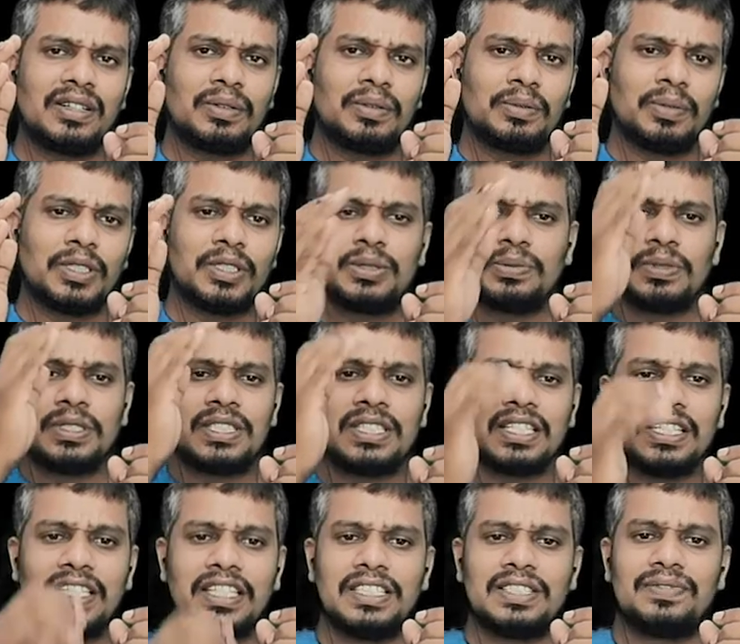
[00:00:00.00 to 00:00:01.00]
at much
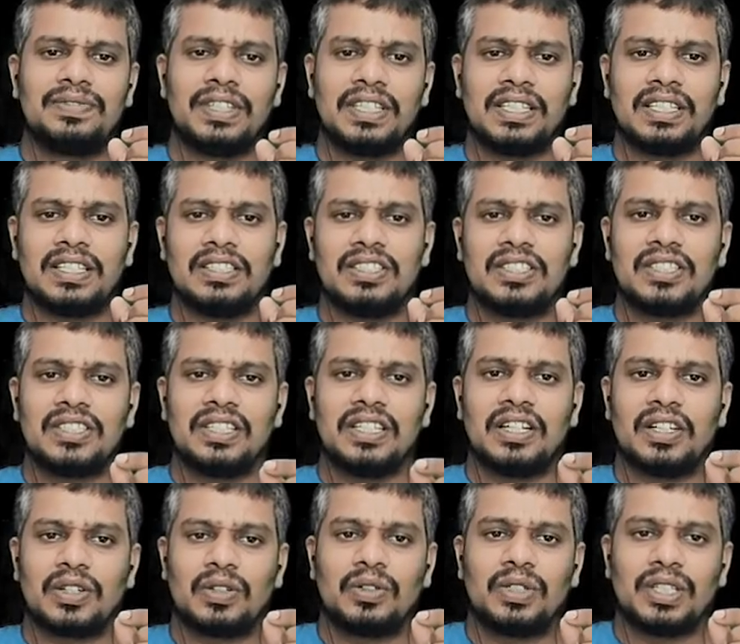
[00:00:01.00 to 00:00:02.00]
less frequency.
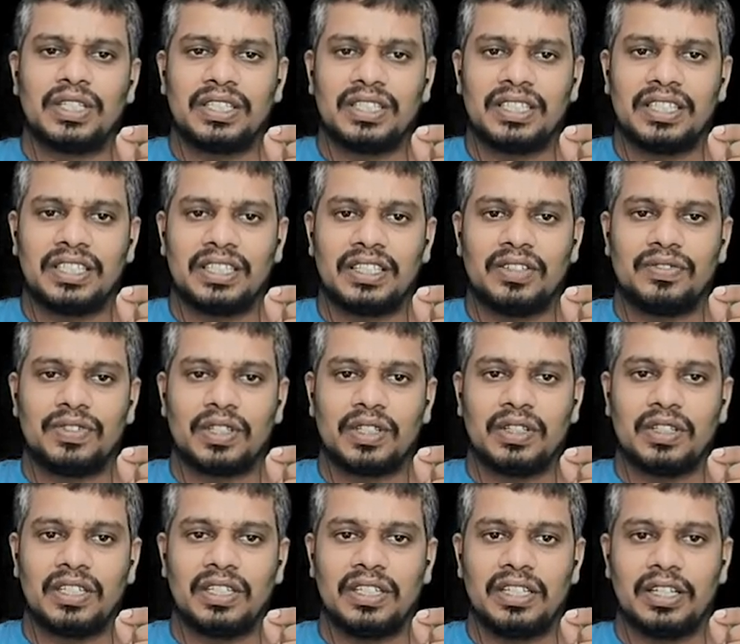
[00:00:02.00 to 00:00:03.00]
Around here, if you
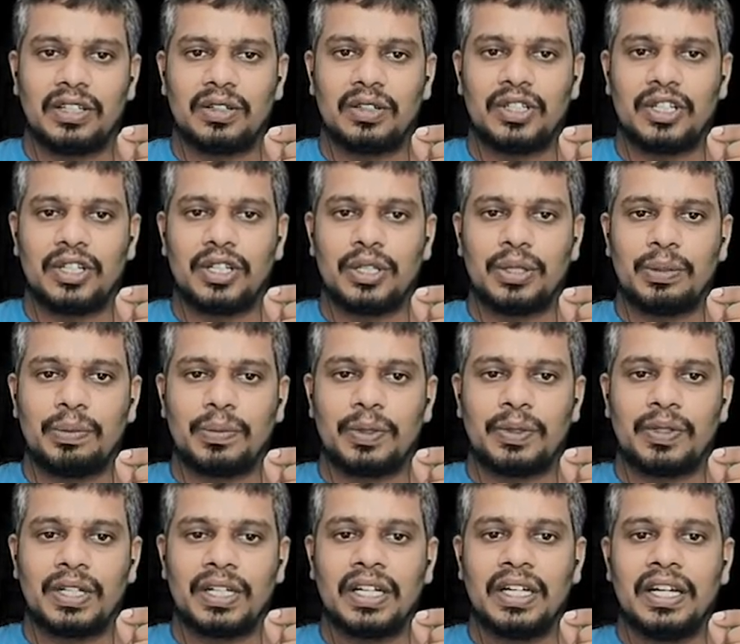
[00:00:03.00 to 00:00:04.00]
look at around 10 to the
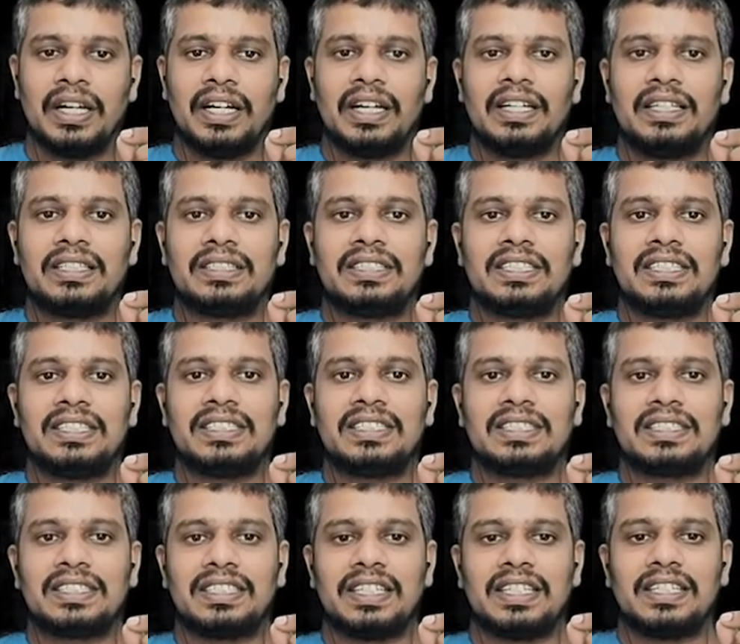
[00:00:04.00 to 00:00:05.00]
power
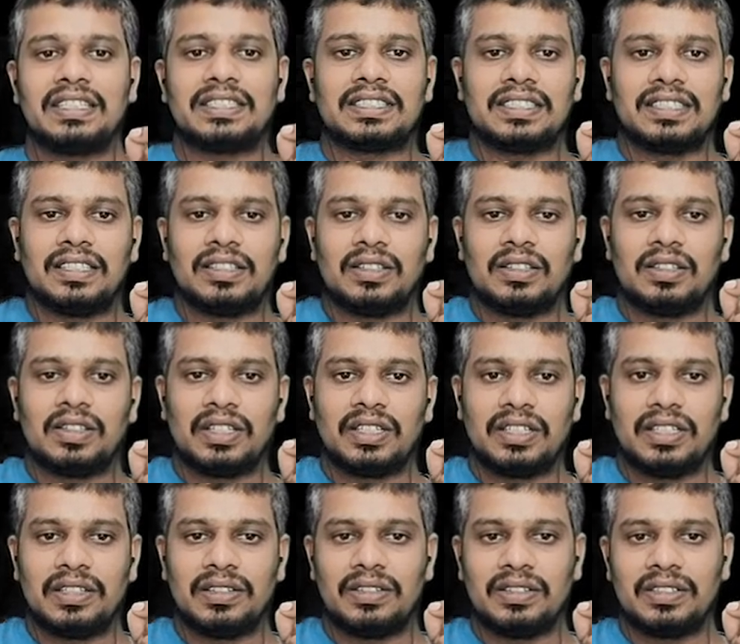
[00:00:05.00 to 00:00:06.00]
6 hertz, look
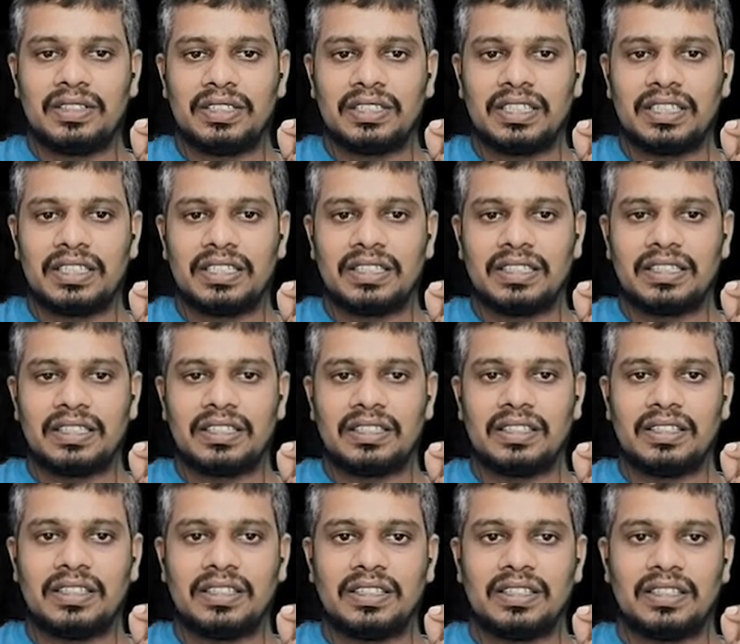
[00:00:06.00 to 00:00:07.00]
at that one here.
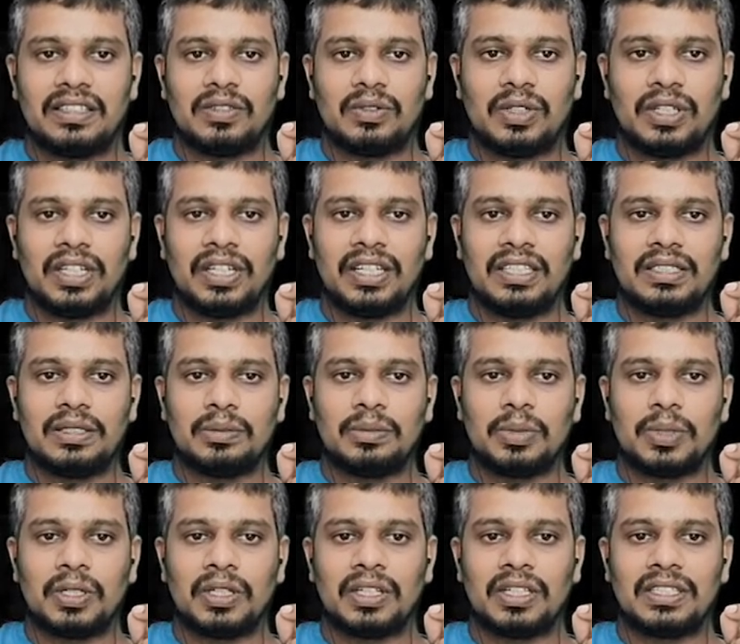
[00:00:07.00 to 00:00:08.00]
The
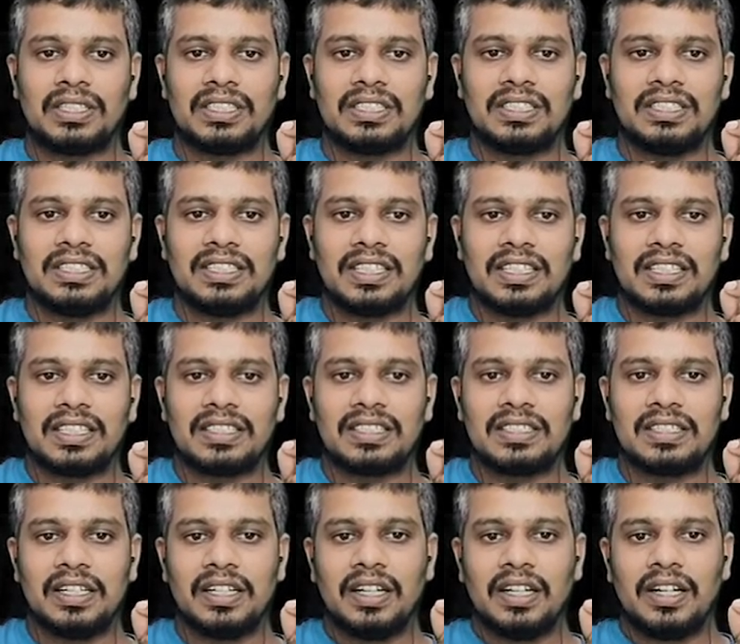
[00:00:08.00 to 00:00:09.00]
orientation polarization
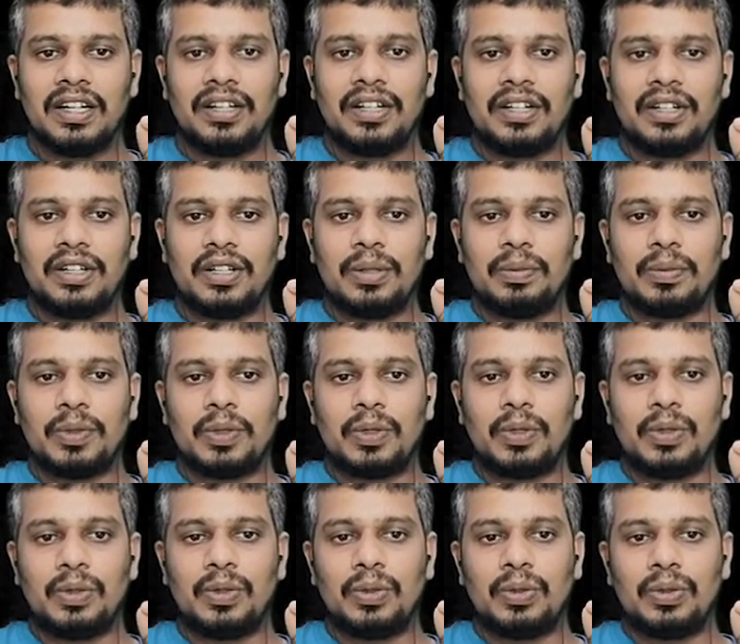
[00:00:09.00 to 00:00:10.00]
occurs 10 to the
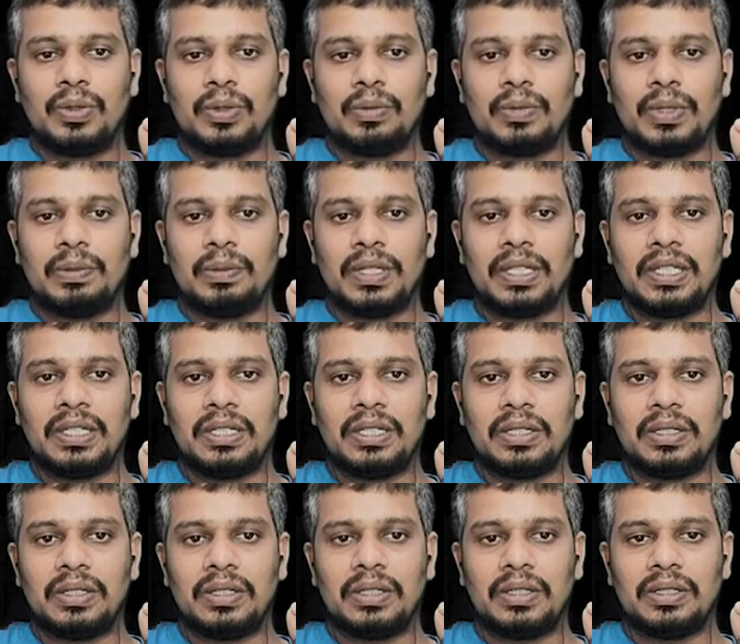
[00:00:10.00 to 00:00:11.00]
power 2 to
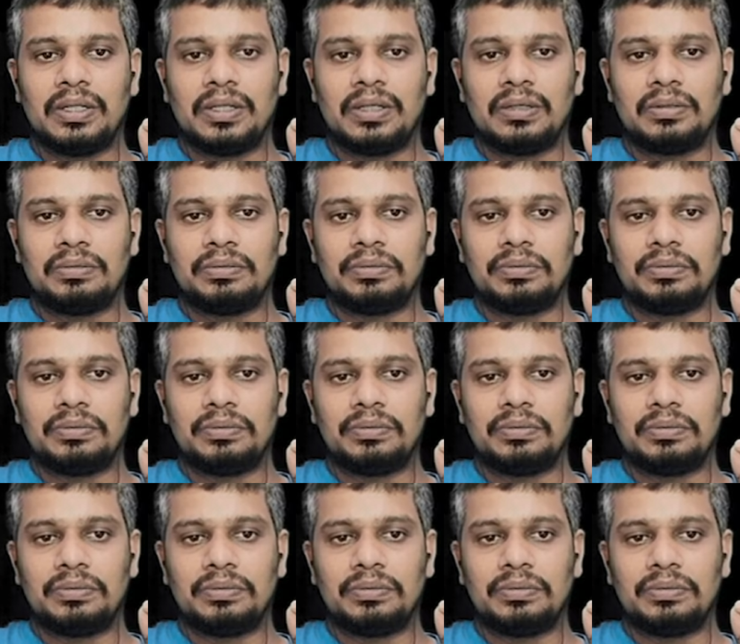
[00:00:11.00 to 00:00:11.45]
maybe